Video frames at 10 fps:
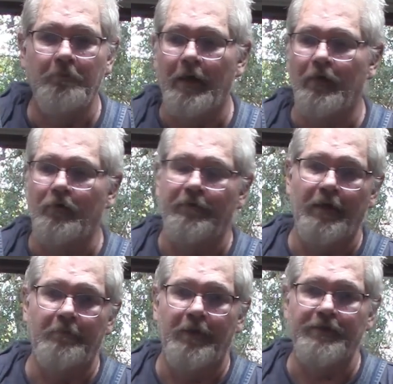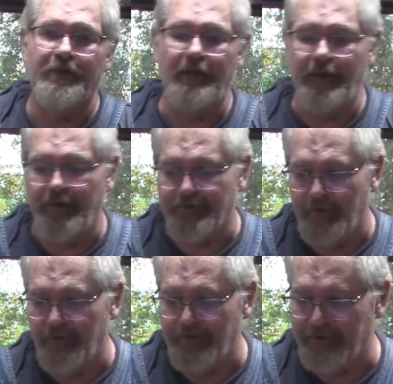bottle of airbrush cleaning
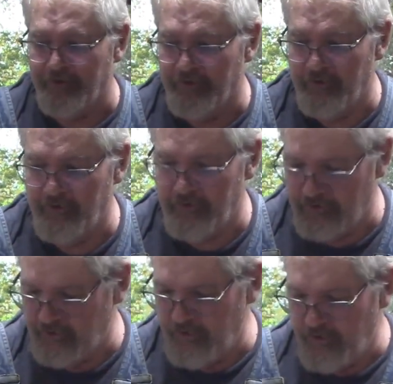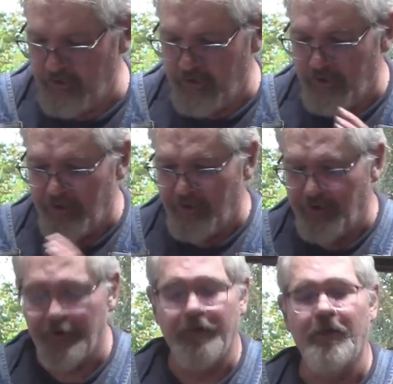solution,
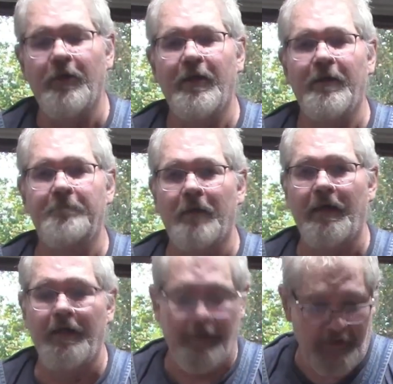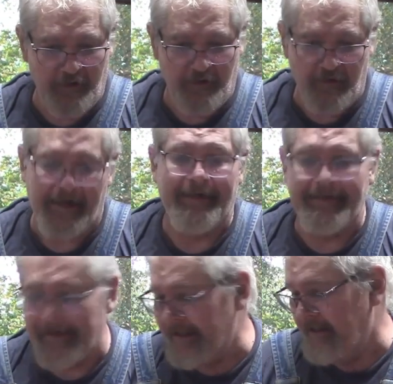you can go ahead and buy a
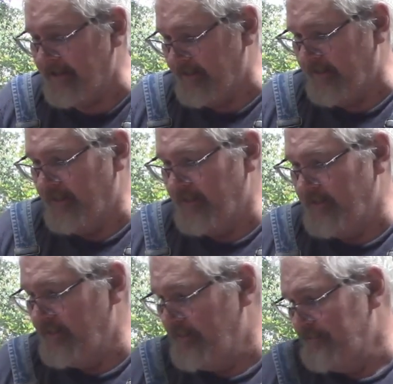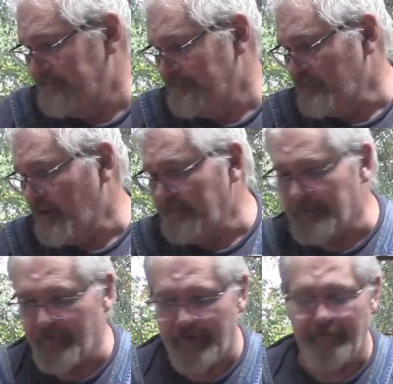gallon. I'd
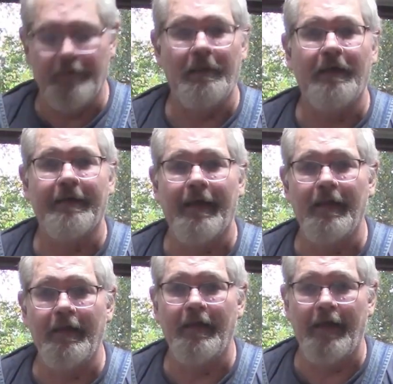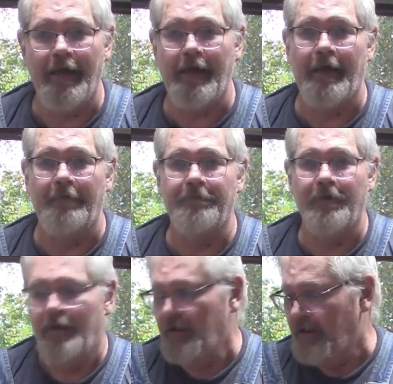probably give you about 1.5 gallons
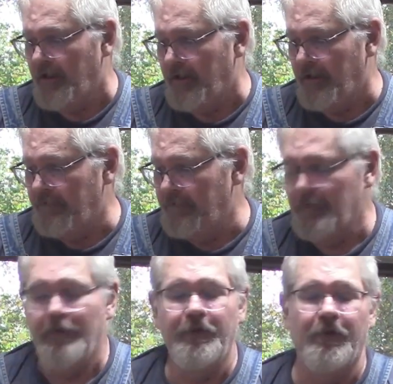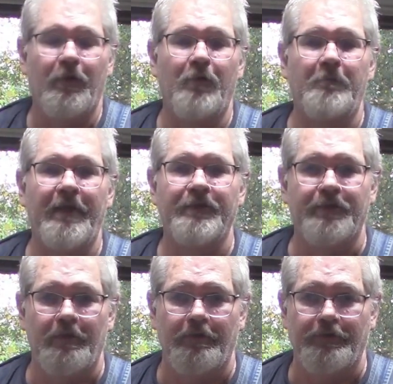of your homemade
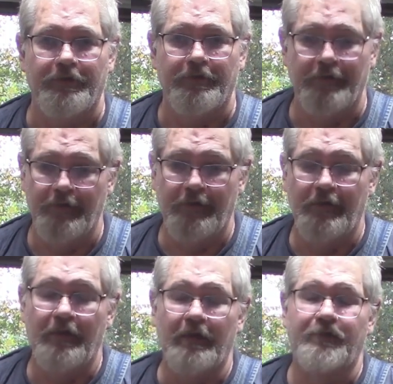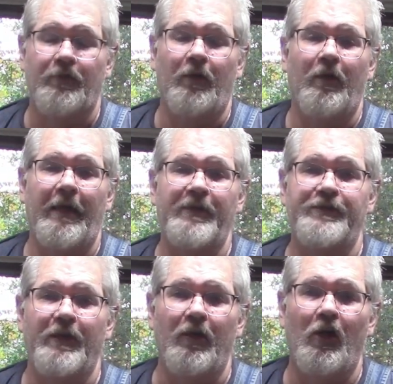solution. It's going to last
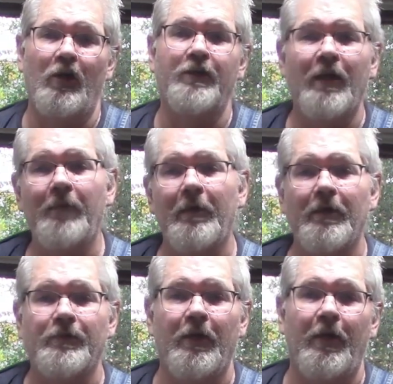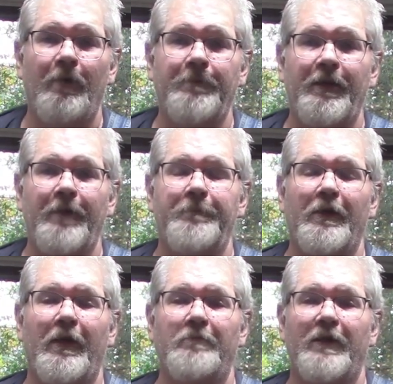you a long time, and it's going to help you keep
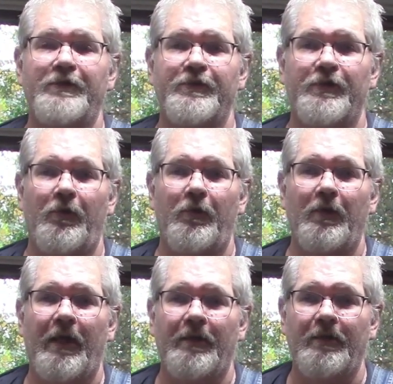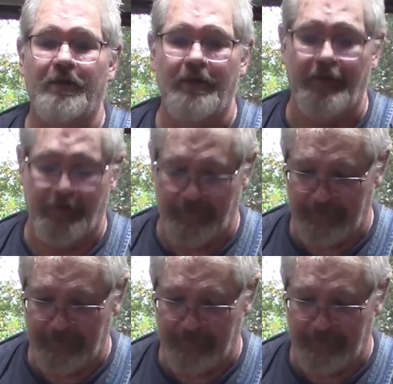your airbrushes a whole lot cleaner.